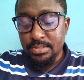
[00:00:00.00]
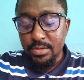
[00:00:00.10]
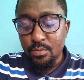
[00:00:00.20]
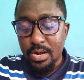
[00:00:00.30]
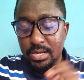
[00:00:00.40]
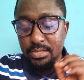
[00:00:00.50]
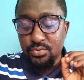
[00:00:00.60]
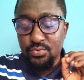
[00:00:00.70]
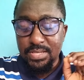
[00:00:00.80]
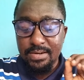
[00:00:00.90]
They were
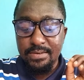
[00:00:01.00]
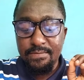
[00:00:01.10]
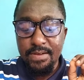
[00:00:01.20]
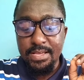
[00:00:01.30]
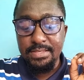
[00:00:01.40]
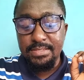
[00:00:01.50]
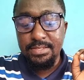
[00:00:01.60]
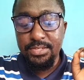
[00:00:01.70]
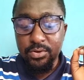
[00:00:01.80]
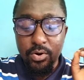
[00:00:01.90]
to sacrifice
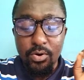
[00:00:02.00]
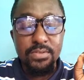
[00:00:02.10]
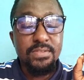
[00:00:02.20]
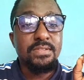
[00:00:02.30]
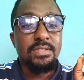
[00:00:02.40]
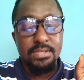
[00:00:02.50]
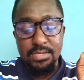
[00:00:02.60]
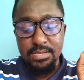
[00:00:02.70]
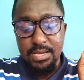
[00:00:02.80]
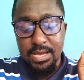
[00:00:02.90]
three cocks
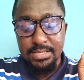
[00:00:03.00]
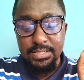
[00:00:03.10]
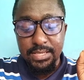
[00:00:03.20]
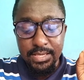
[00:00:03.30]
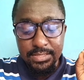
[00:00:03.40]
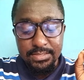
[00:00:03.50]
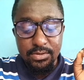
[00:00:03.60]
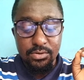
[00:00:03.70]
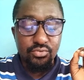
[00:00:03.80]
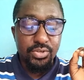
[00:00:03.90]
and eight
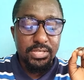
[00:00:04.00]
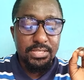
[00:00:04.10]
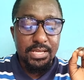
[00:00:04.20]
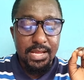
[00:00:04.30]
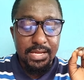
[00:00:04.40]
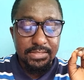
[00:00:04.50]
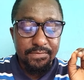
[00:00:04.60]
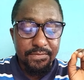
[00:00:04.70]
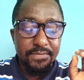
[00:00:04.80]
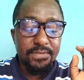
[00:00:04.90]
hundred
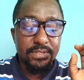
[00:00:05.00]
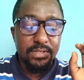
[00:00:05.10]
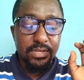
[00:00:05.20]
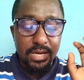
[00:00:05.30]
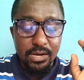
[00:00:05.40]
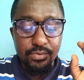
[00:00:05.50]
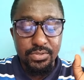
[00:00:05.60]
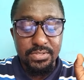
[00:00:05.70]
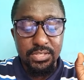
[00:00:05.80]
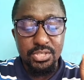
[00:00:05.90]
fifty
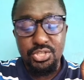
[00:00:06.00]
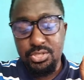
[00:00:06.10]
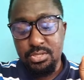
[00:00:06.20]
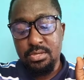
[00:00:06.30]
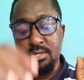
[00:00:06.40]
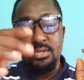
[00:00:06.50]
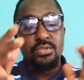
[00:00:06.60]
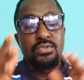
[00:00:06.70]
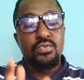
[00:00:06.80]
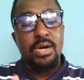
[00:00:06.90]
cowries each.
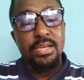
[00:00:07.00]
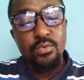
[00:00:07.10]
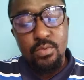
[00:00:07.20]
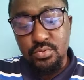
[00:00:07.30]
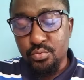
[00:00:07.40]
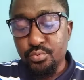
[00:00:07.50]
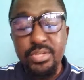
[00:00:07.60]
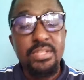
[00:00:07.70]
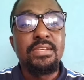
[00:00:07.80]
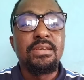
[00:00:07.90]
So I don't want to
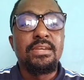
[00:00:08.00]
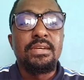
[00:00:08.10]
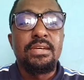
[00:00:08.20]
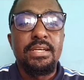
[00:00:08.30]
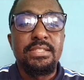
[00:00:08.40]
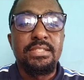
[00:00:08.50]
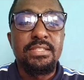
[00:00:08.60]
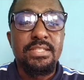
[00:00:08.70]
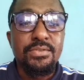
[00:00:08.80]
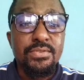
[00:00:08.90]
read uh, the
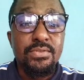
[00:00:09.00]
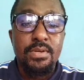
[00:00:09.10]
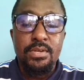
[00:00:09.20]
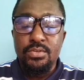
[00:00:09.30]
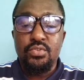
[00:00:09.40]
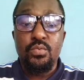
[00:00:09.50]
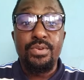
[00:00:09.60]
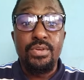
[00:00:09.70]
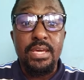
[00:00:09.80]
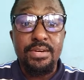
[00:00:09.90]
details. So
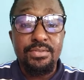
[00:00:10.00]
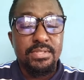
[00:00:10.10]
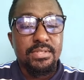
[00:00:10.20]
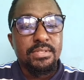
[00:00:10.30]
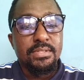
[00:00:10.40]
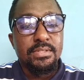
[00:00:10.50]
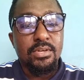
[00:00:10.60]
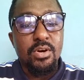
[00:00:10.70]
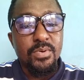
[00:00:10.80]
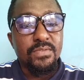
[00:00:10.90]
when you get a
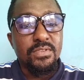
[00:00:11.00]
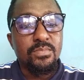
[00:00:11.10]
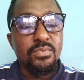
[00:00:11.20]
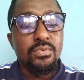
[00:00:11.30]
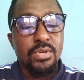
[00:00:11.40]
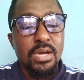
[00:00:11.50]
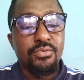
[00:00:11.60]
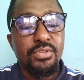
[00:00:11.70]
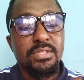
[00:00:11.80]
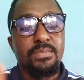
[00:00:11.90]
copy of this book, you can
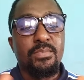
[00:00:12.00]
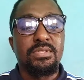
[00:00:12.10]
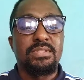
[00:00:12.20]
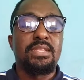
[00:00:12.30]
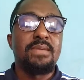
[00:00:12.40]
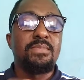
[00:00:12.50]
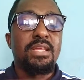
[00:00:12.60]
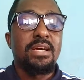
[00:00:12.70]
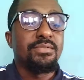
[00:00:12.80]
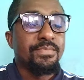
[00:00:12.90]
read it. But let me
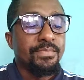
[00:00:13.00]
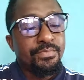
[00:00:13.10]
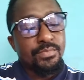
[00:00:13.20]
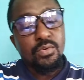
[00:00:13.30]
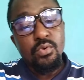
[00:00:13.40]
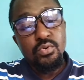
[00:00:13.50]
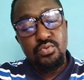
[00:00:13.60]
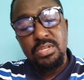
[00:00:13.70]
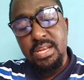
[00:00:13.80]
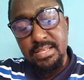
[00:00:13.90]
now go
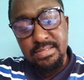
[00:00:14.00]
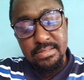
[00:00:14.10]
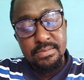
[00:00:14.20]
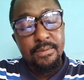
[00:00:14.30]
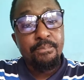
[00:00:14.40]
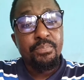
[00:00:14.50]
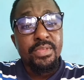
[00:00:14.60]
to the lesson.